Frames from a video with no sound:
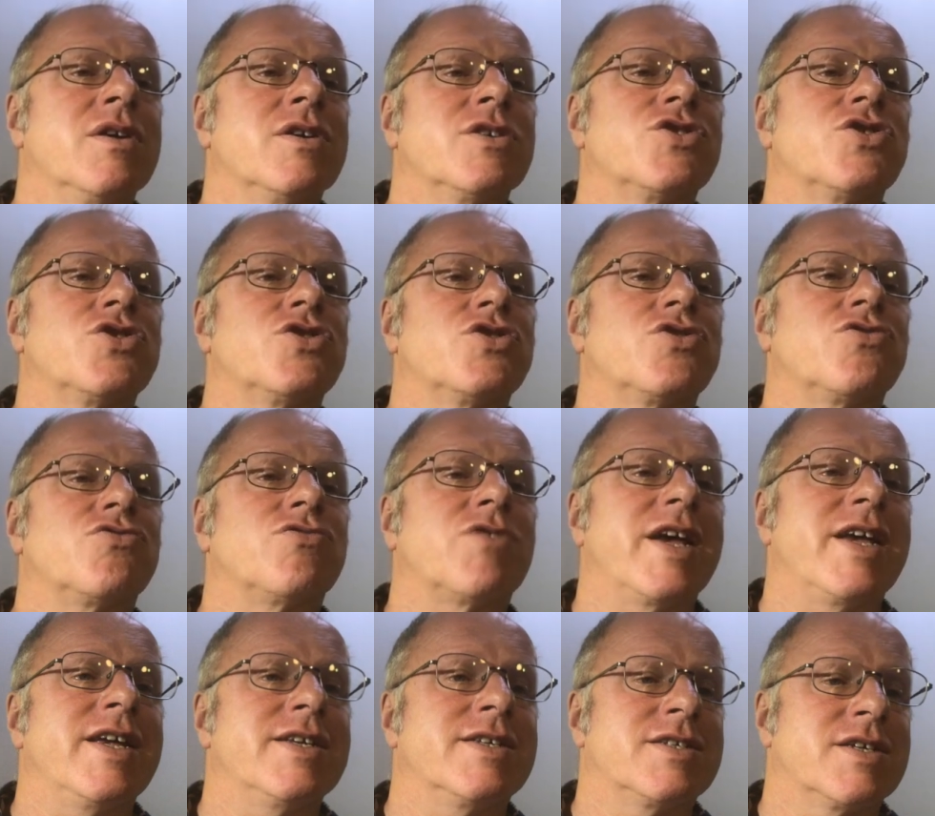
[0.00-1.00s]

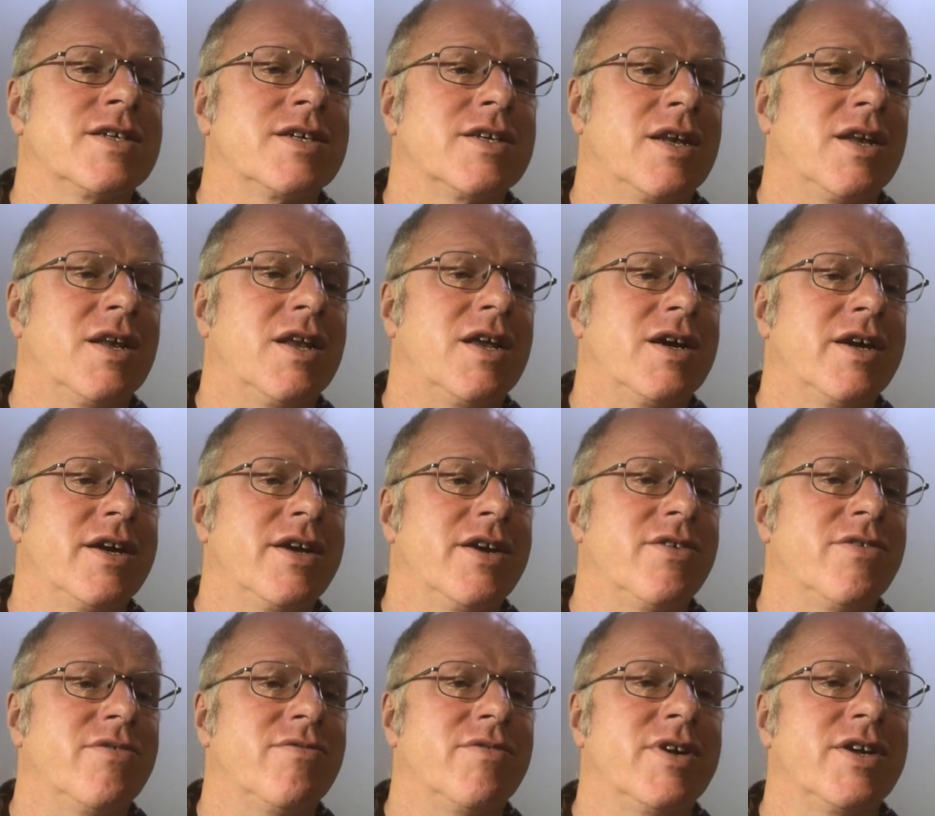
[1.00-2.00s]
straight
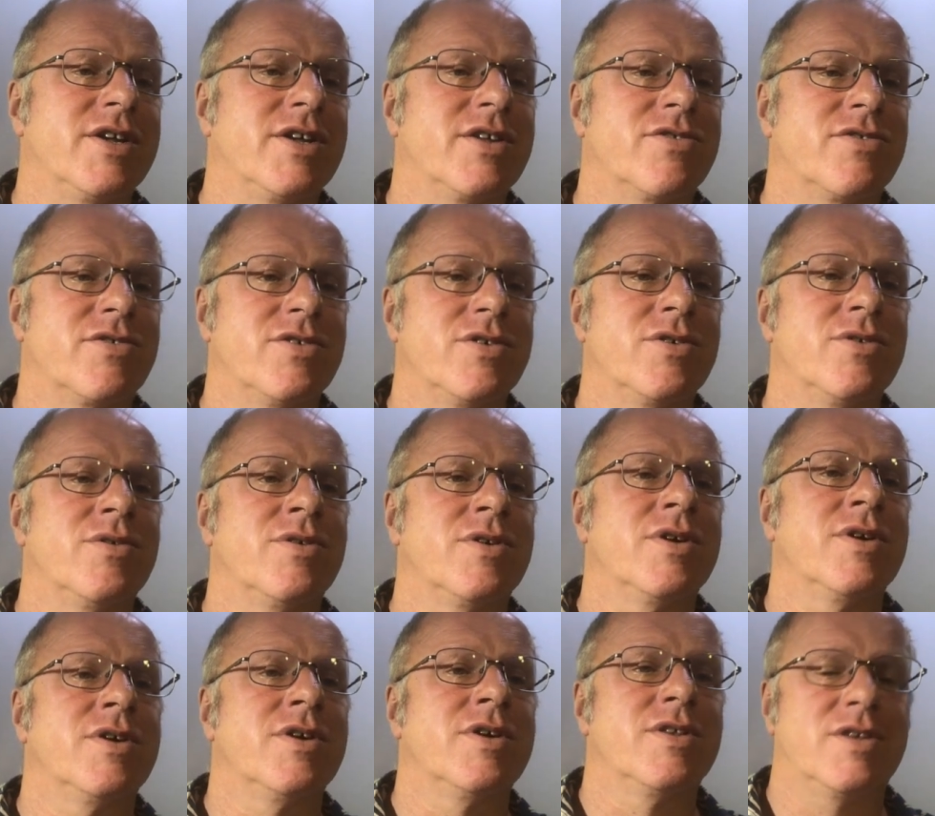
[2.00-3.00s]
line running through
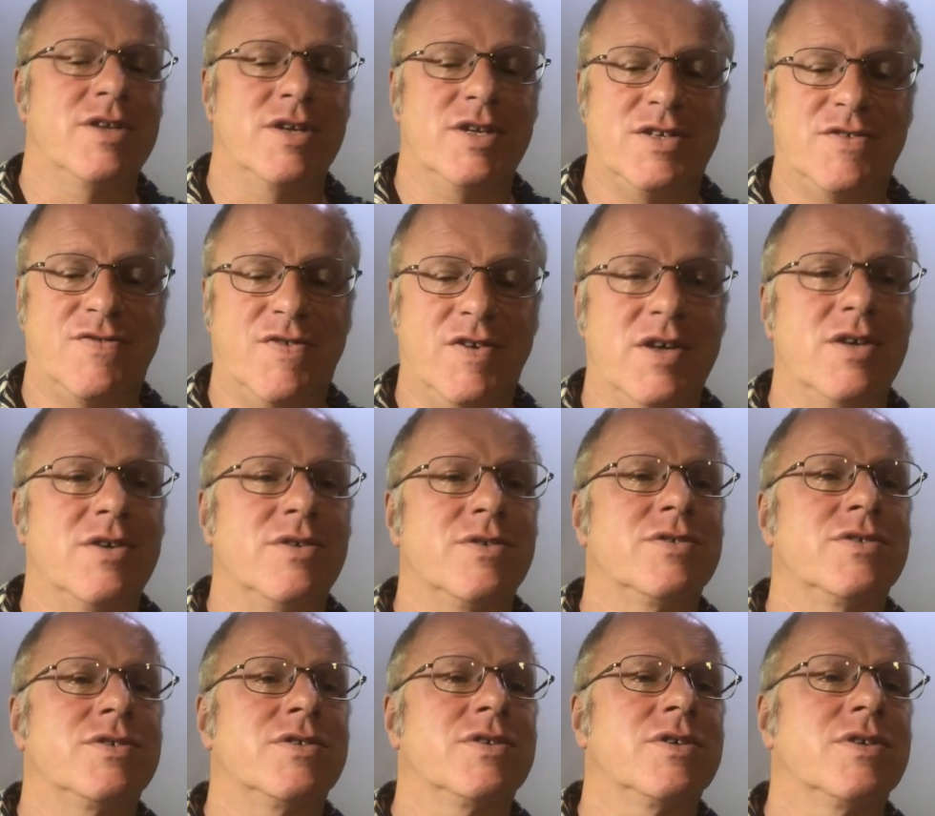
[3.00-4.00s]
these
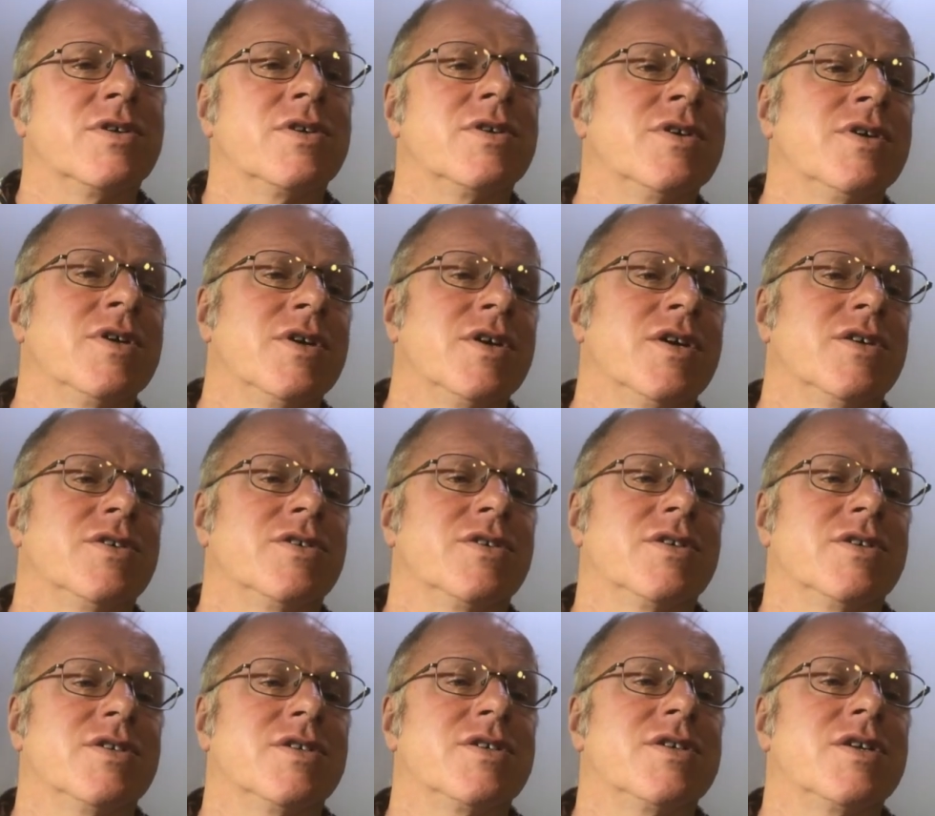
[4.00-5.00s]
fields, as you
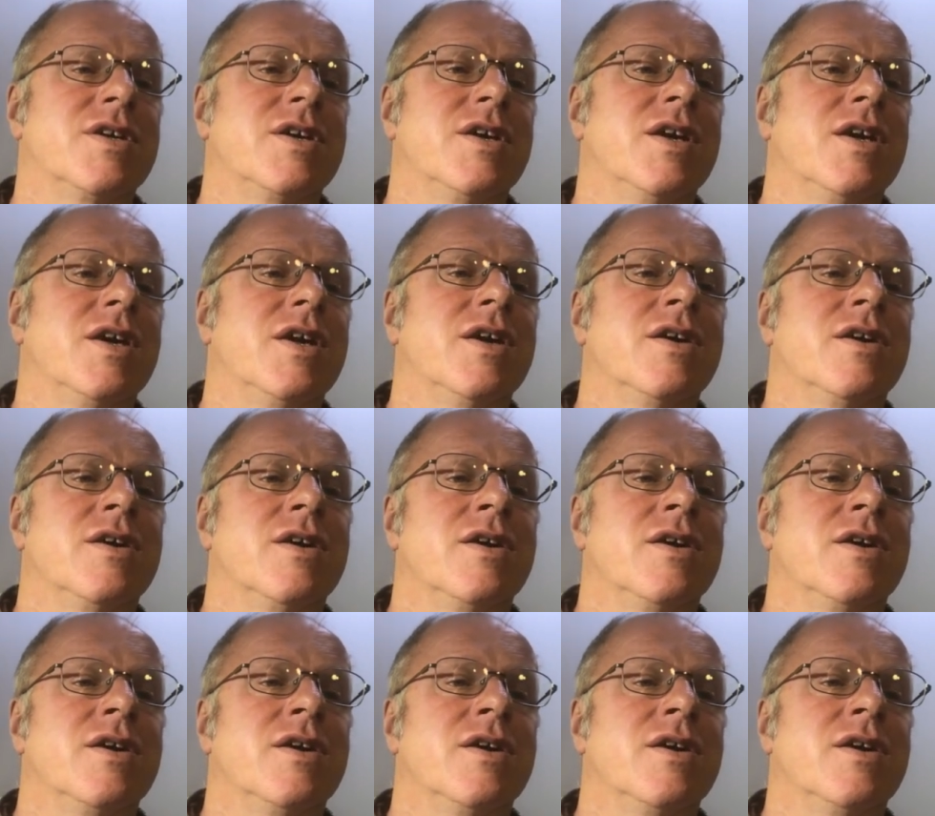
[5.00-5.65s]
can see here.